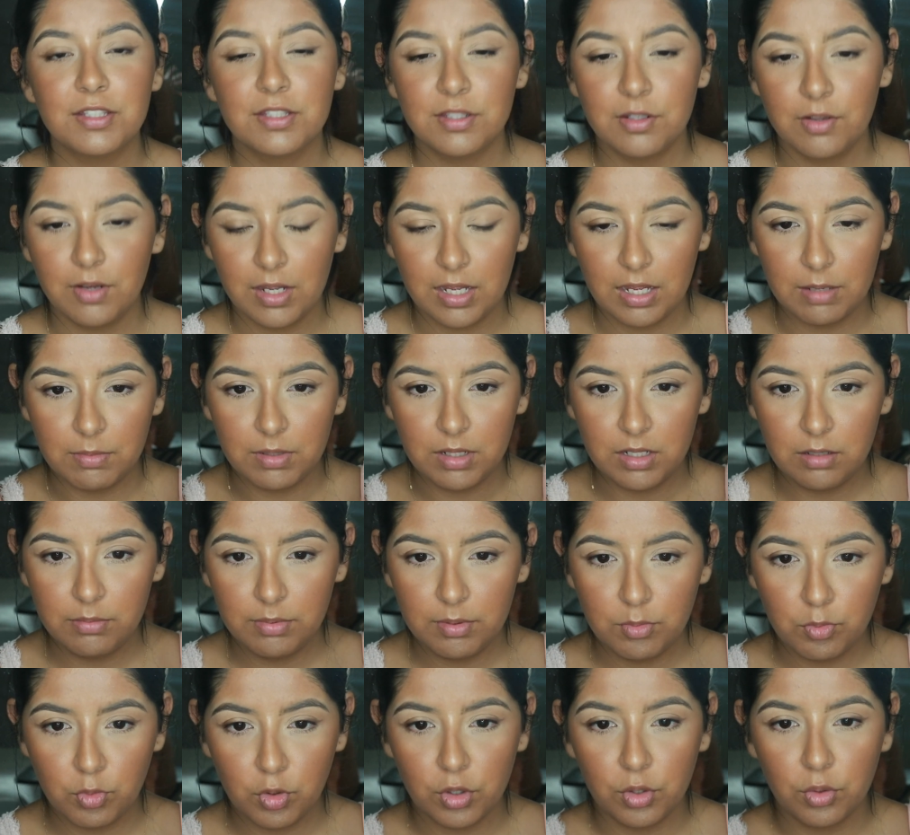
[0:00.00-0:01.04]
so I am a little
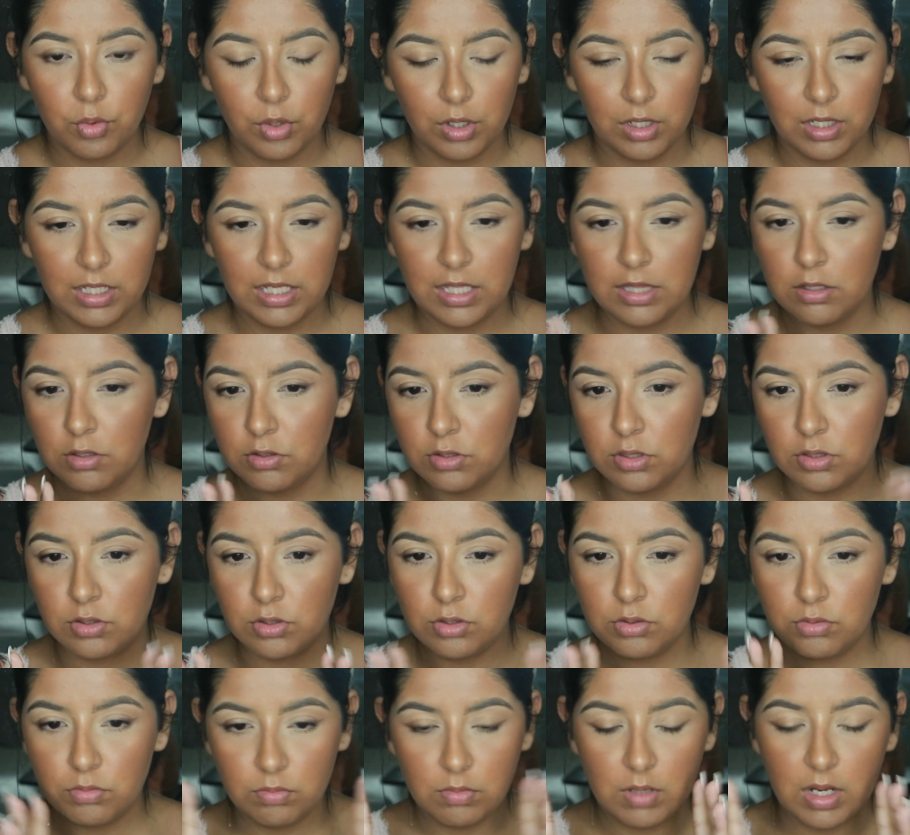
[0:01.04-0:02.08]
bit more oily in those
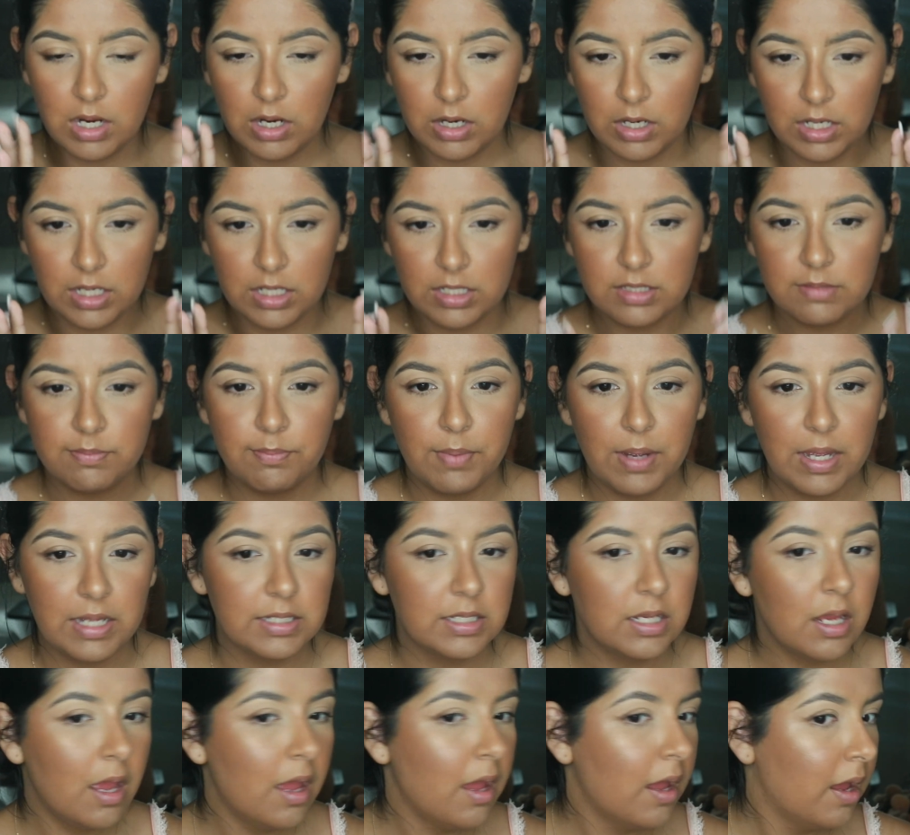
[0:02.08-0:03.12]
areas,
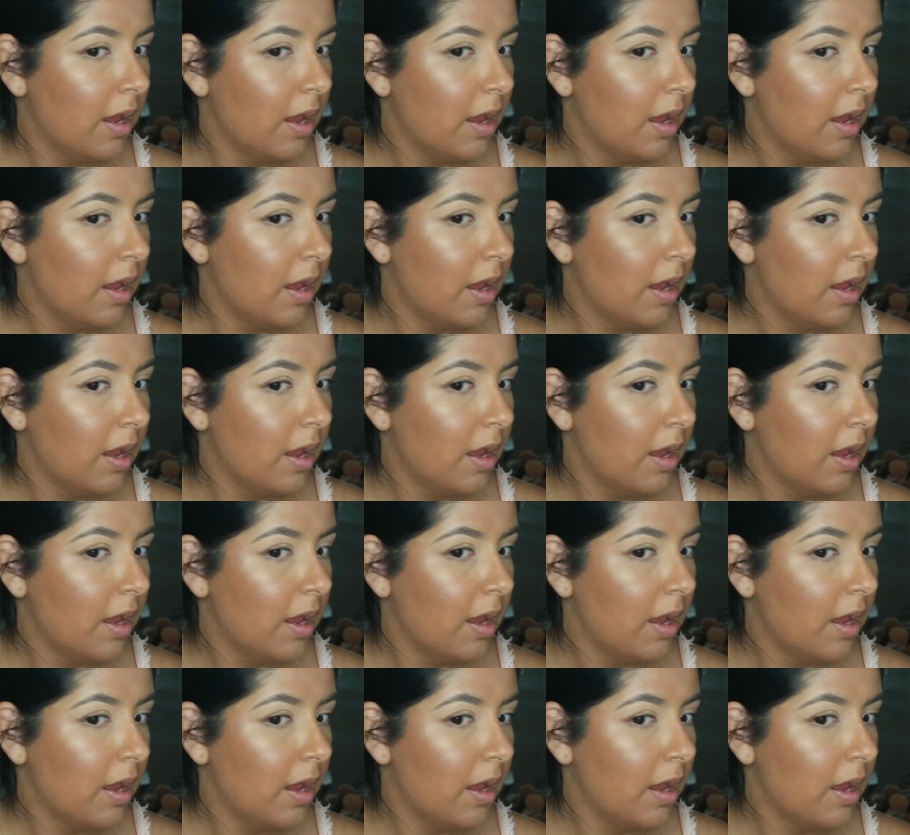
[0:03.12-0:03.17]
but